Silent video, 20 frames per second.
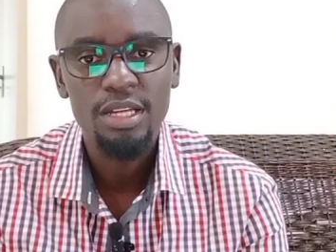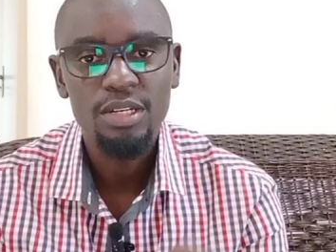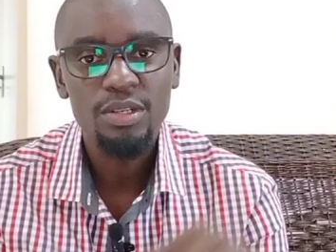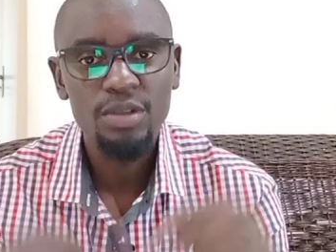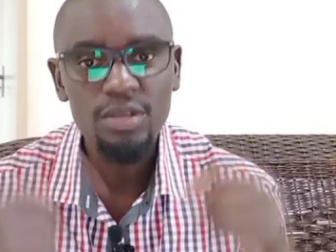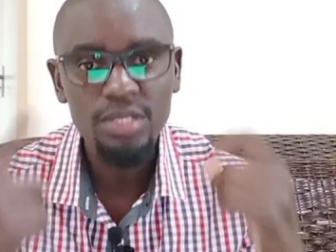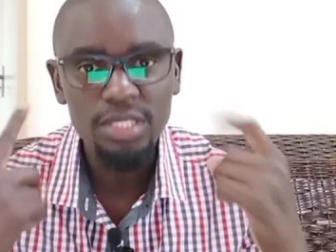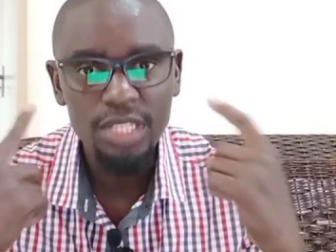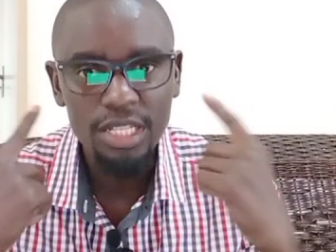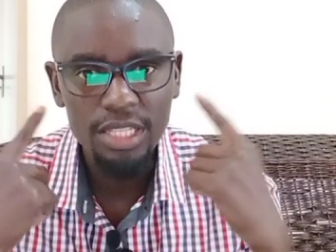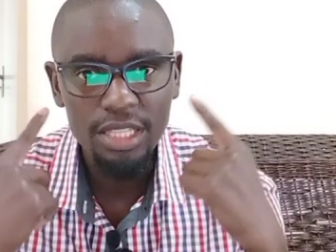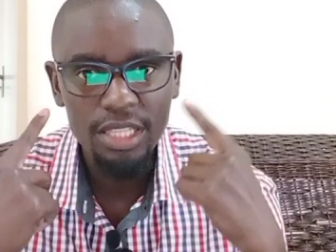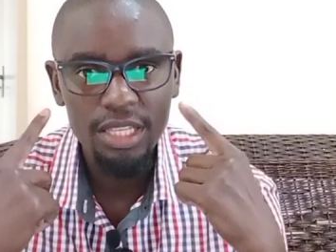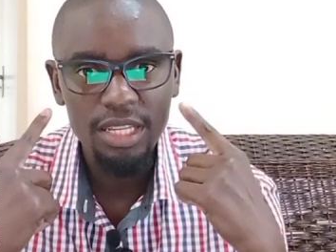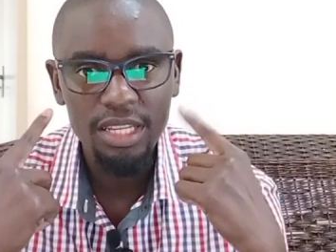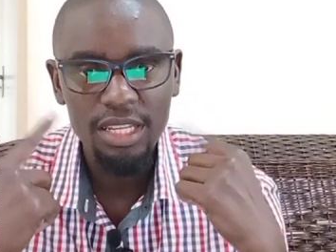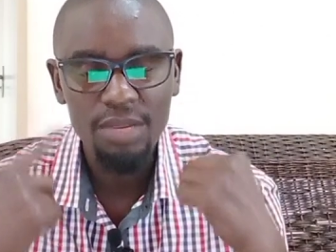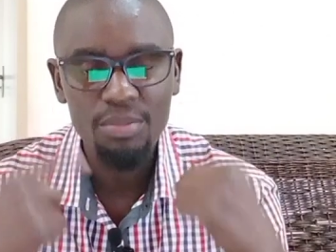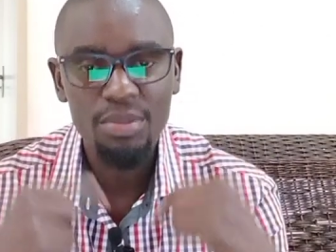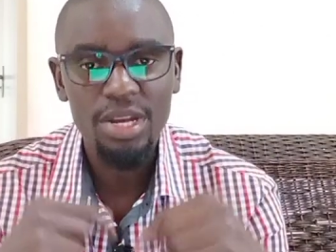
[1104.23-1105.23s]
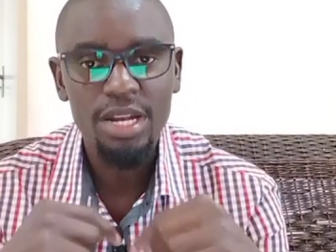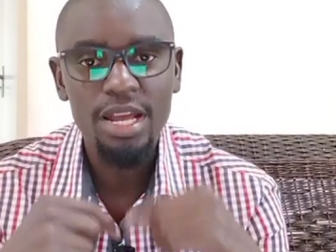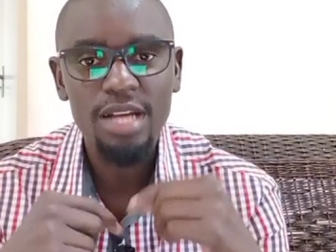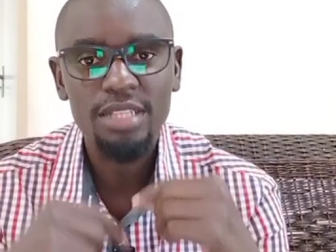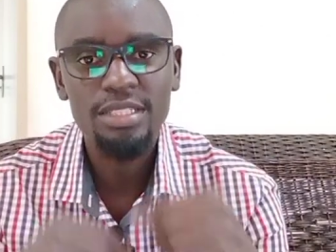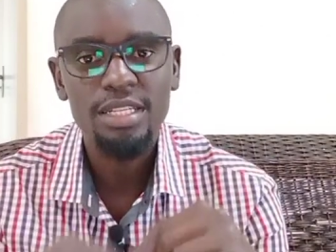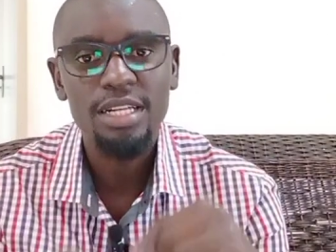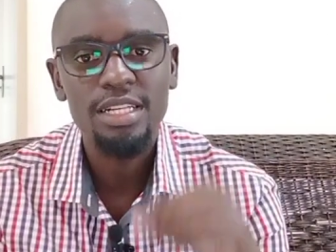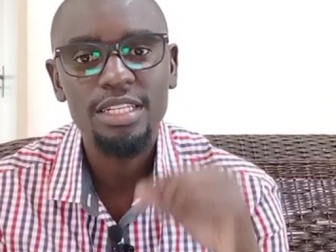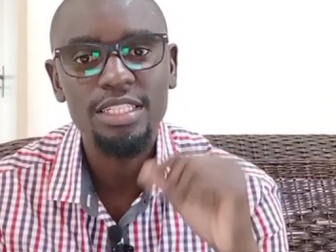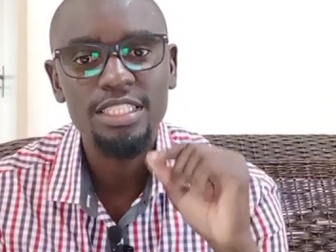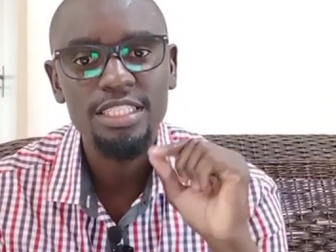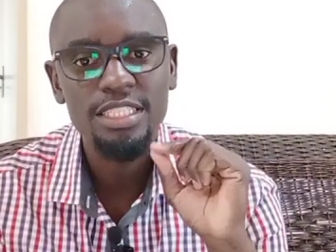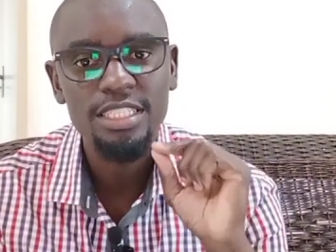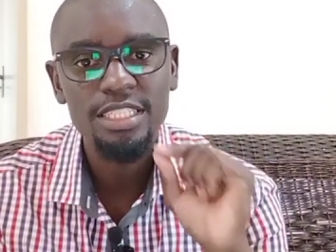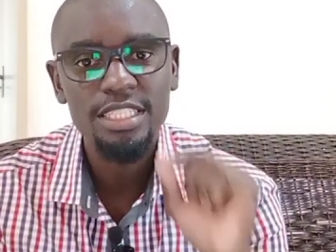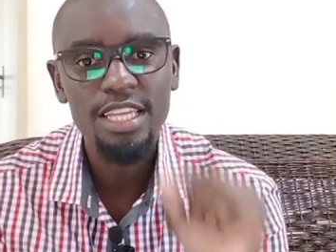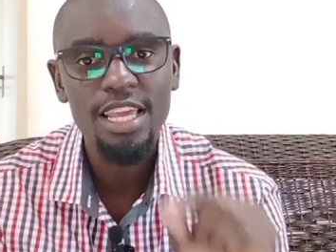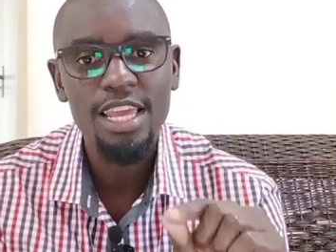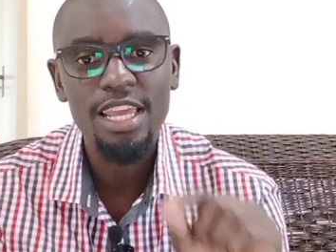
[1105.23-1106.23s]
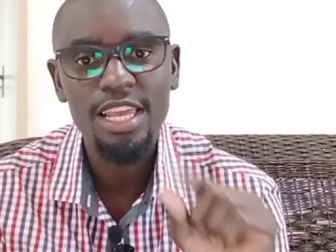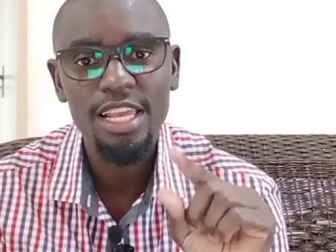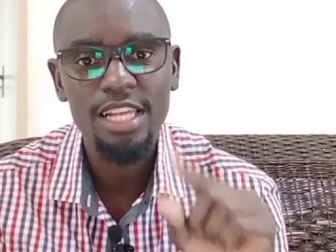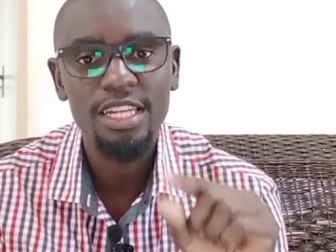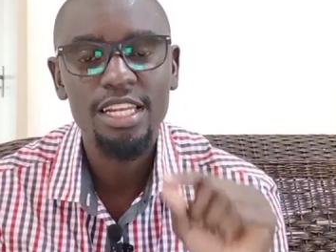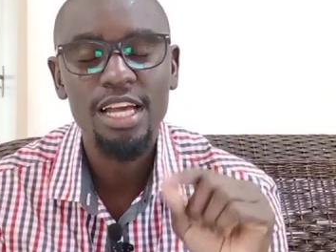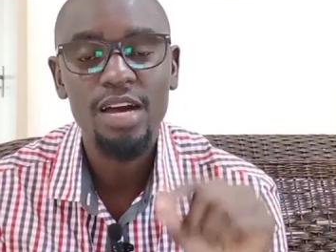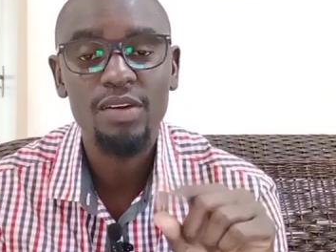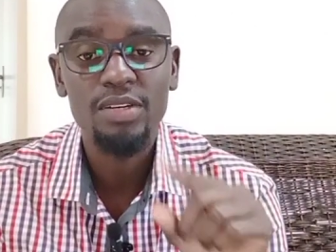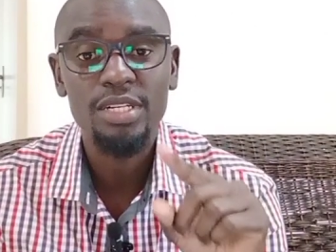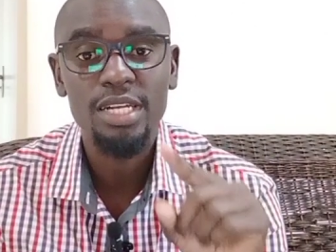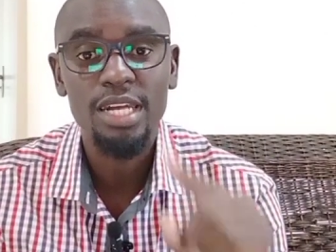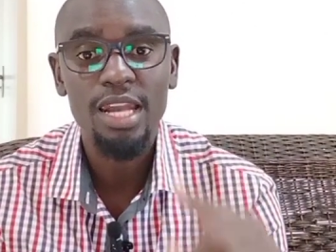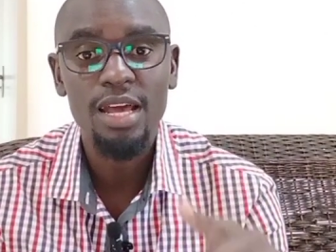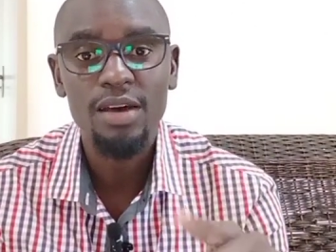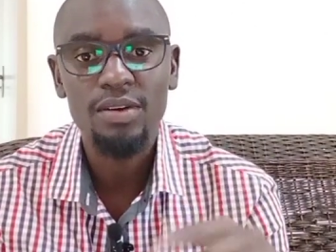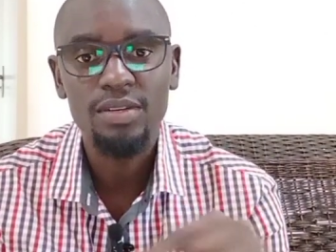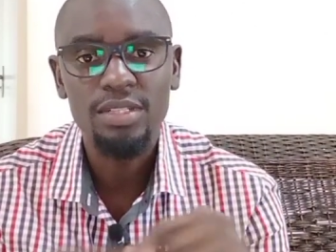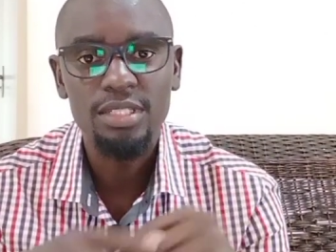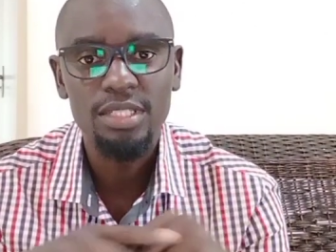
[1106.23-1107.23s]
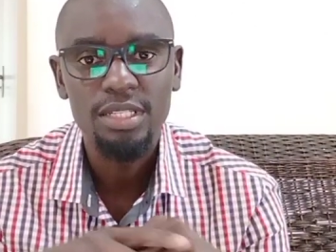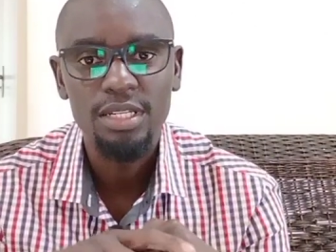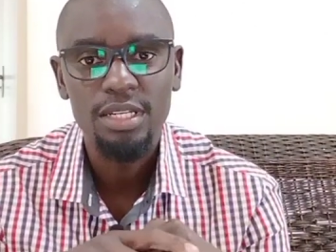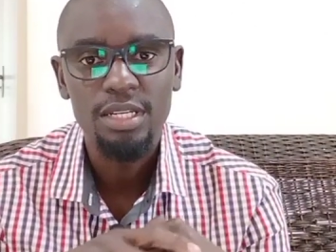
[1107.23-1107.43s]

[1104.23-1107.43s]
Don't just think, but actually say it out loud